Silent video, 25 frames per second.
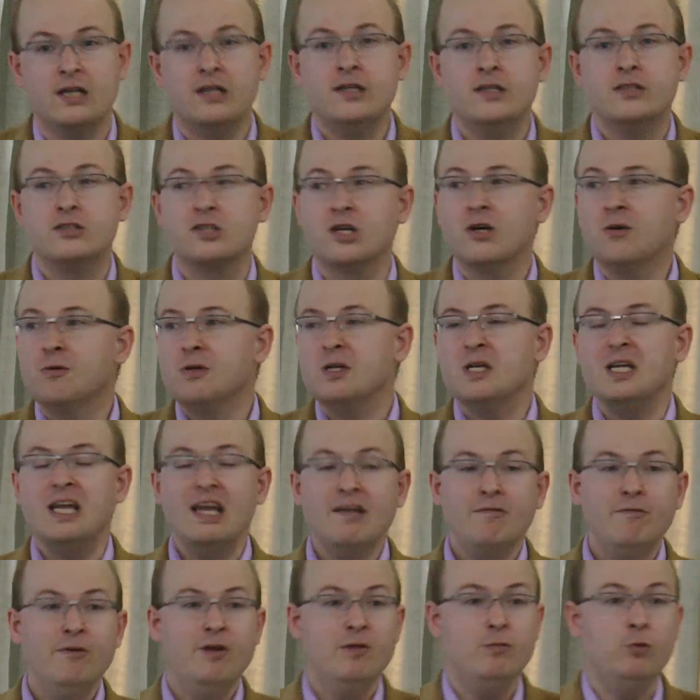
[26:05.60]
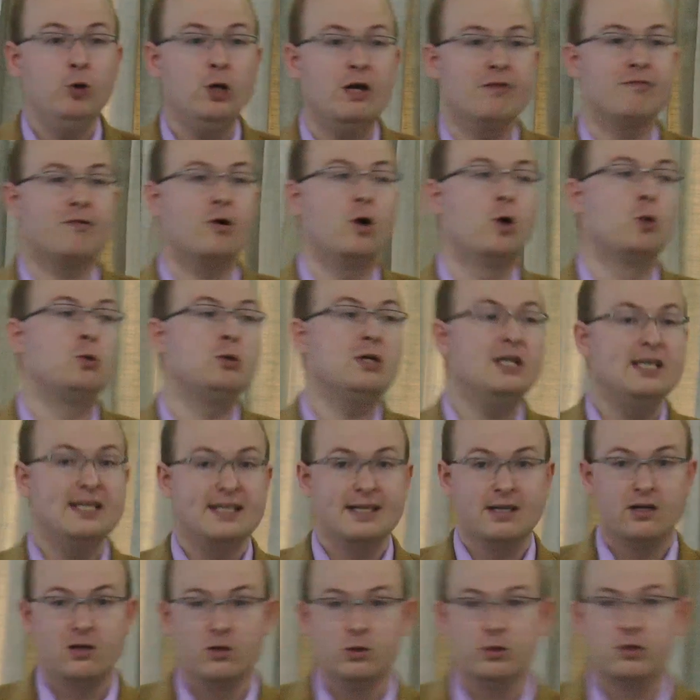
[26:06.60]
So if we would have only
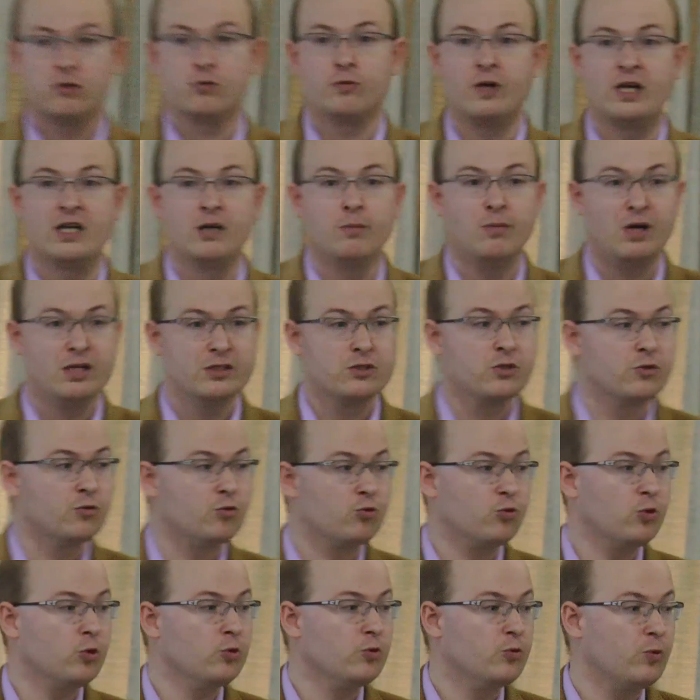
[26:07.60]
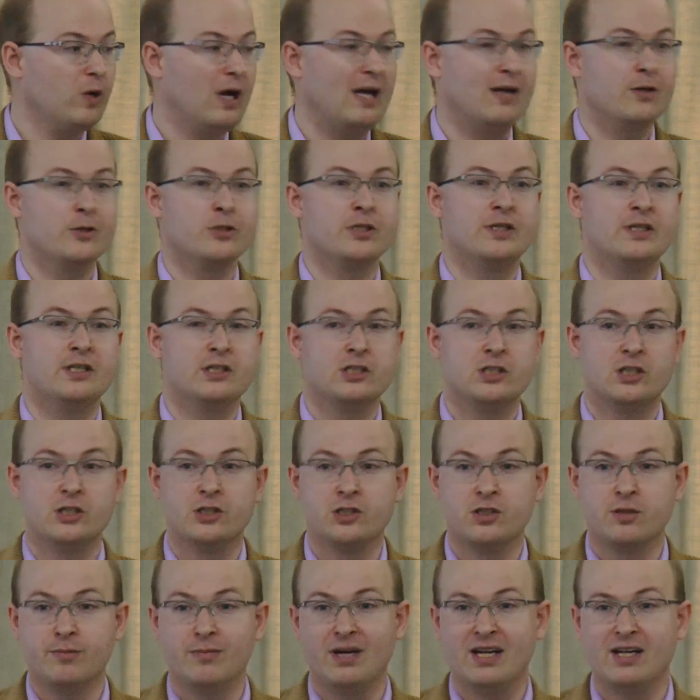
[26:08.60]
included randomized control trials in this
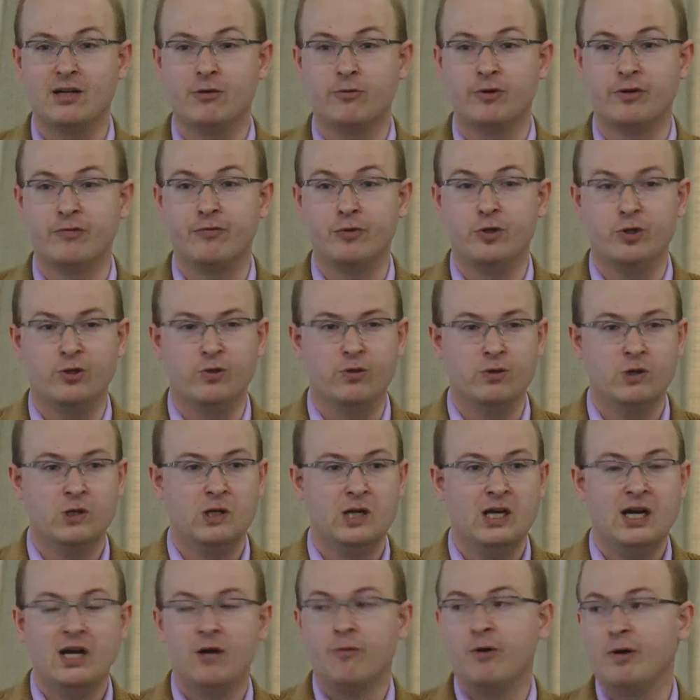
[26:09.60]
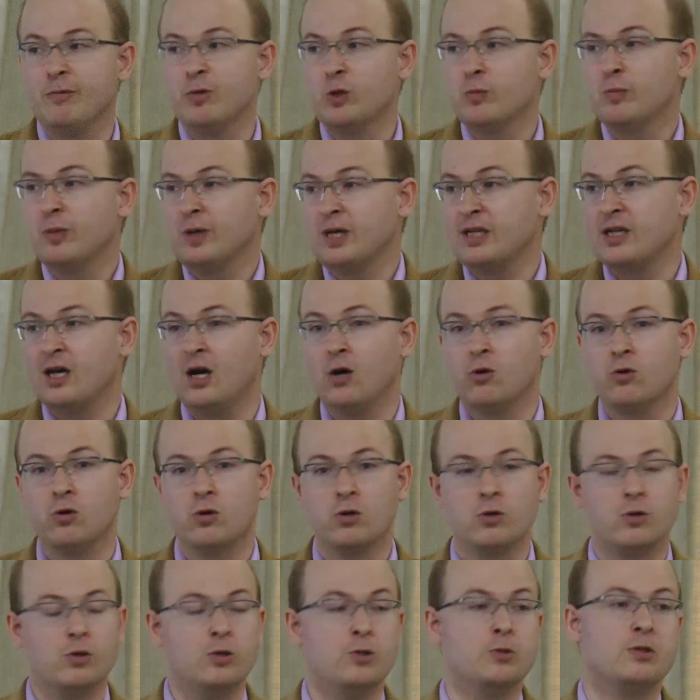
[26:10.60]
systematic review, we would now
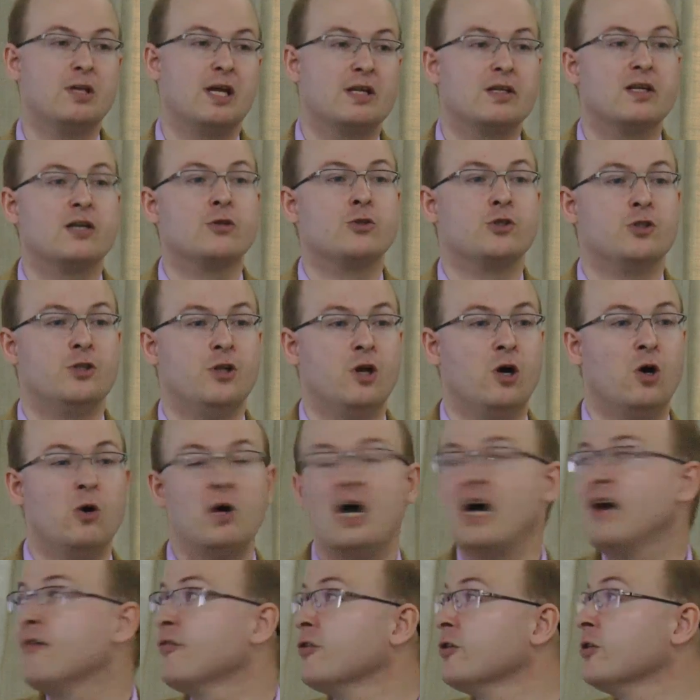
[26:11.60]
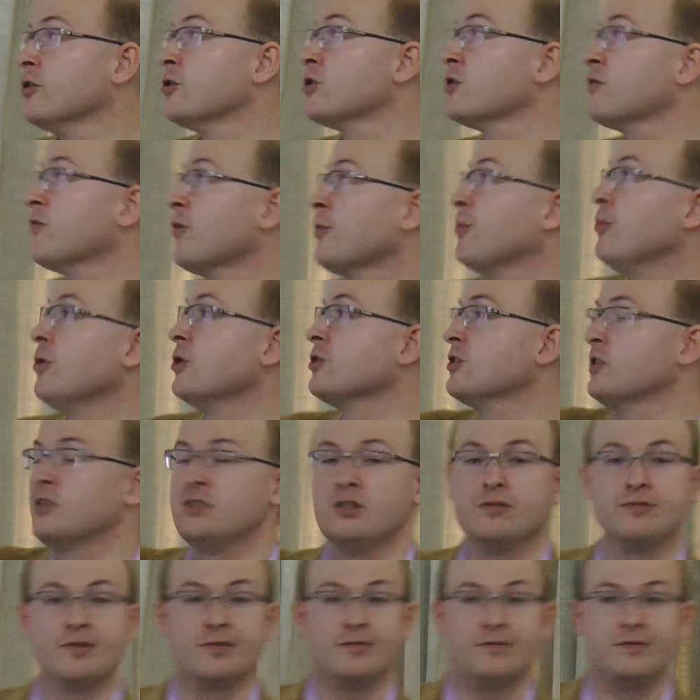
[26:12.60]
conclude that there's no evidence for
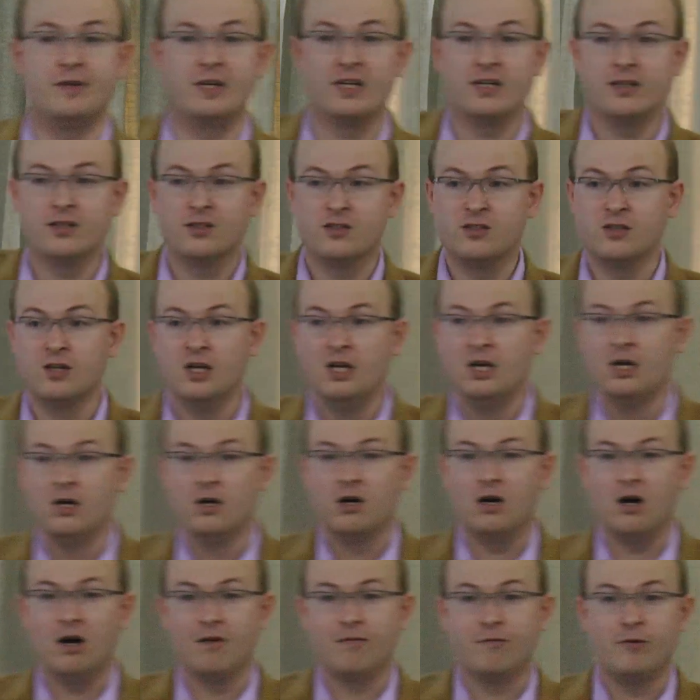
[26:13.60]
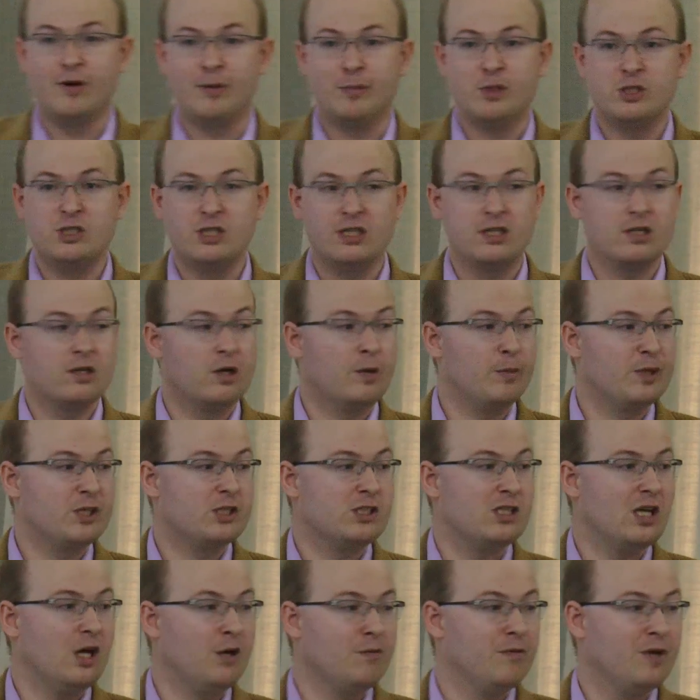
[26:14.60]
positive effects of women's economic
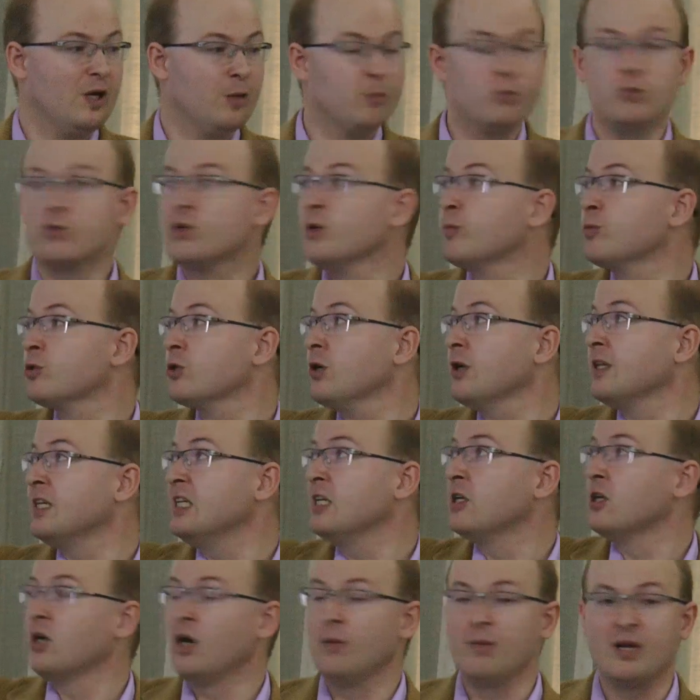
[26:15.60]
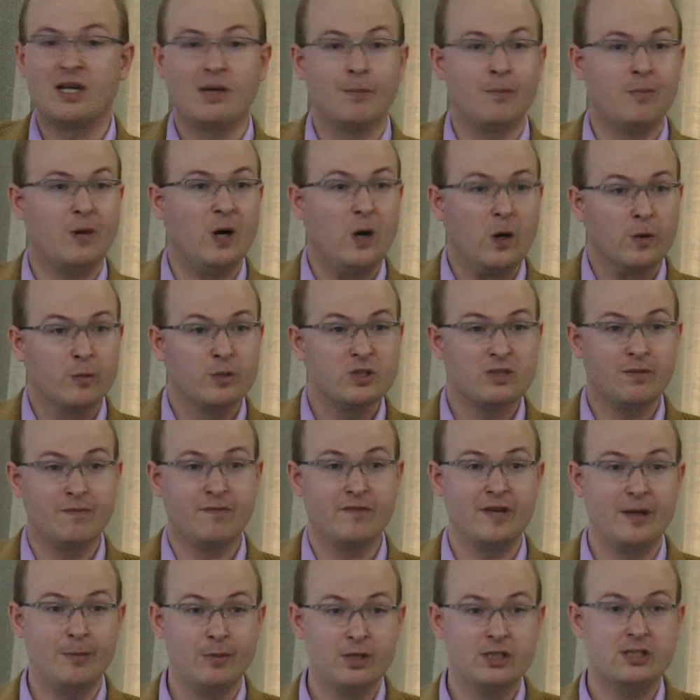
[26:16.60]
self-help groups on economic empowerment and
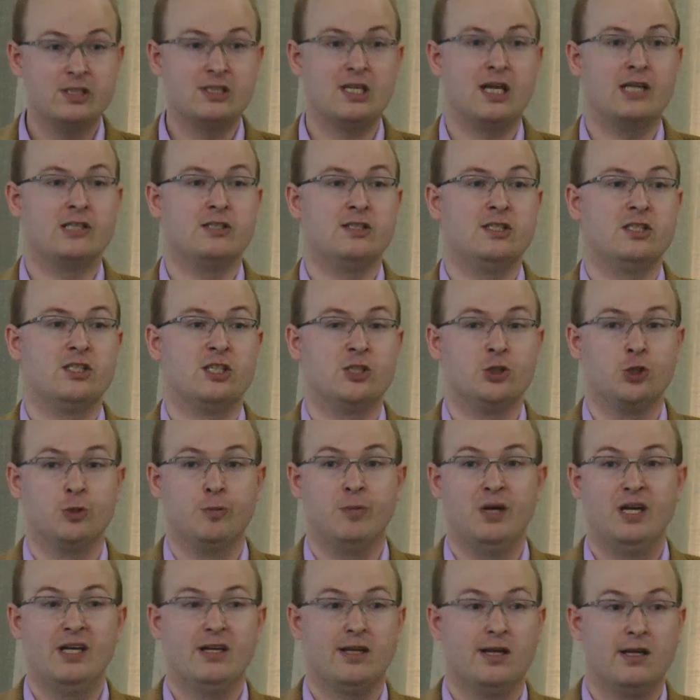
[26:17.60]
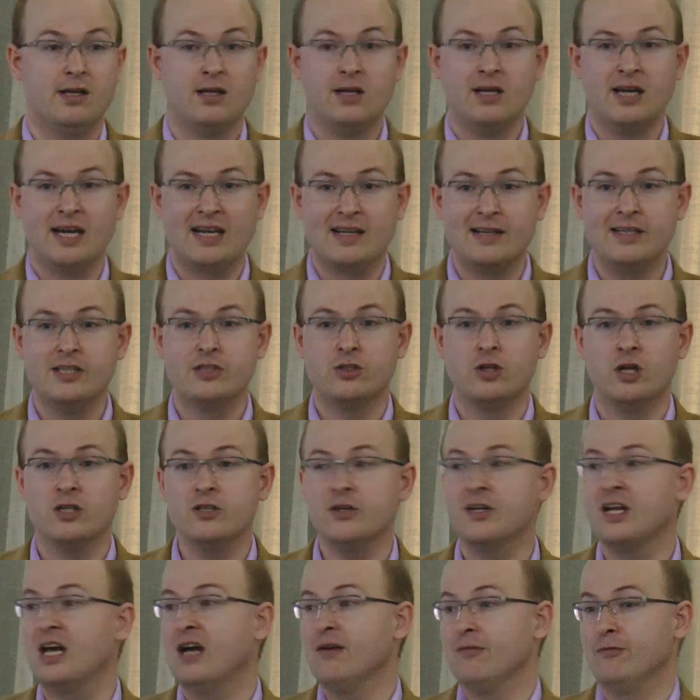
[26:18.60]
family size decision making, at least not
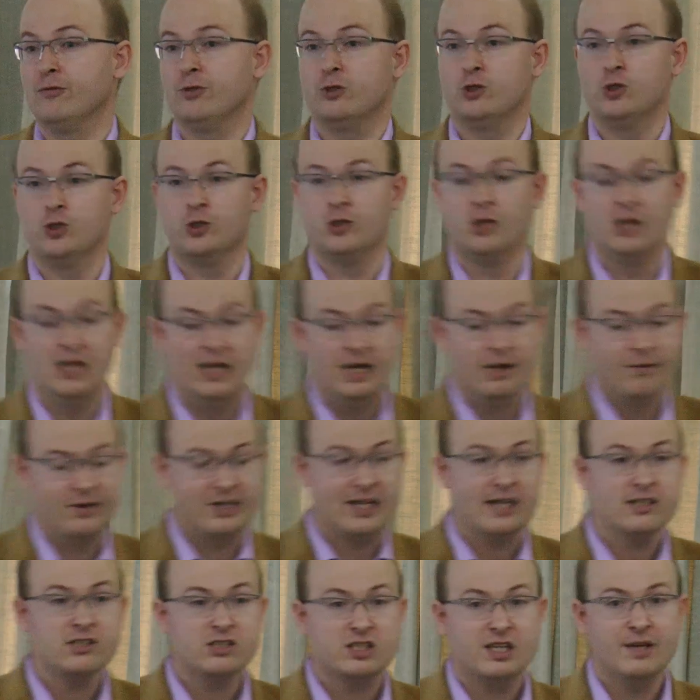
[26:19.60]
on average. But that's